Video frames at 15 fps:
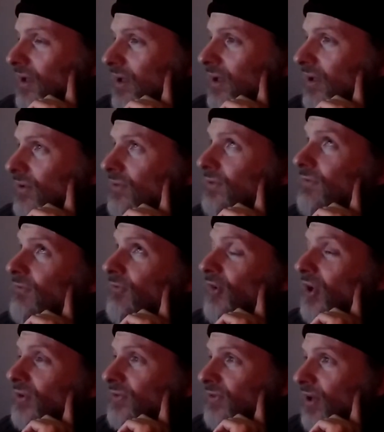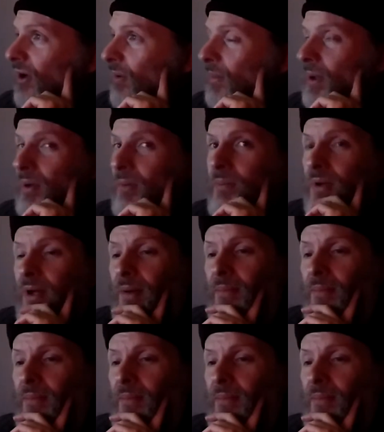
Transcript: his first album,